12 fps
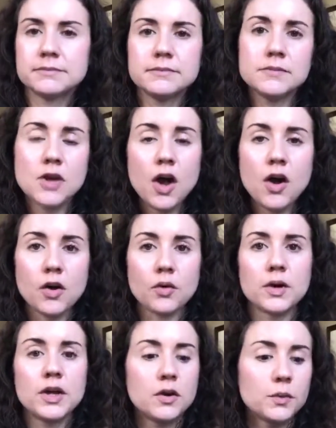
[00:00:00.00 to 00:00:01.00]
No,
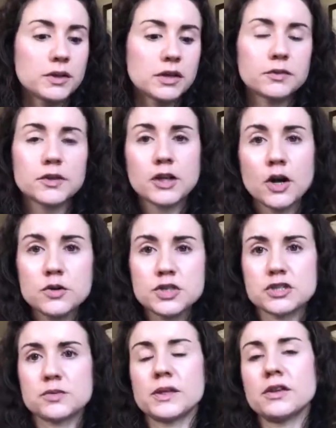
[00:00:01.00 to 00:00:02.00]
we look for
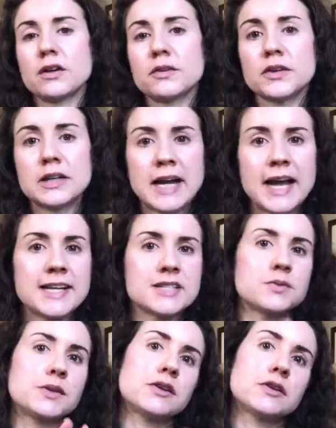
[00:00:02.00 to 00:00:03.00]
coaches, we look for guidance,
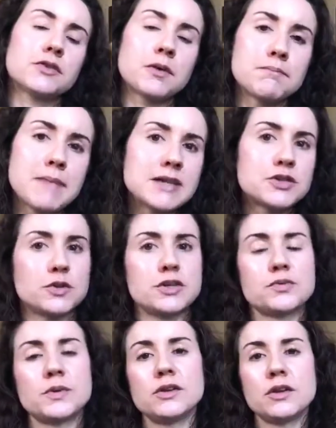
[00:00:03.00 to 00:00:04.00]
we look for mentors,
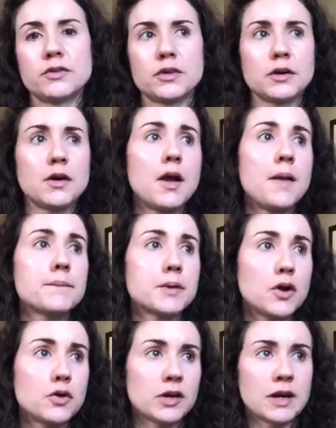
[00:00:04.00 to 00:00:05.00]
we look for
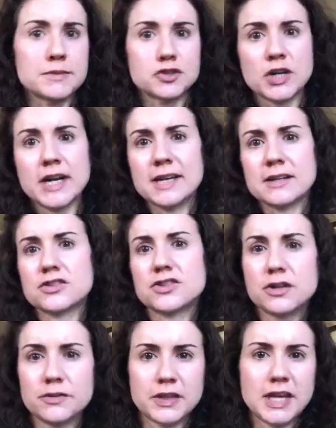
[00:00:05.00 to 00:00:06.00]
programs, trainings,
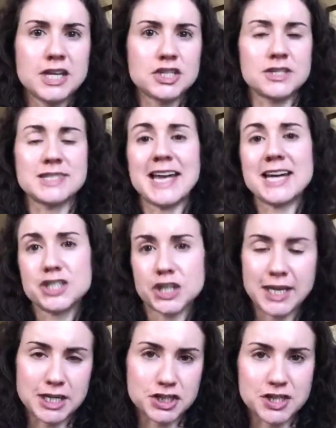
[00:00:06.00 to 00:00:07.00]
certifications,
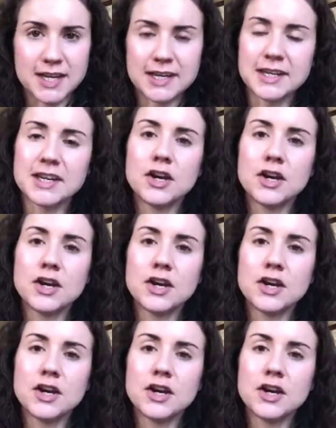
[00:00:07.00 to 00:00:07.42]
education.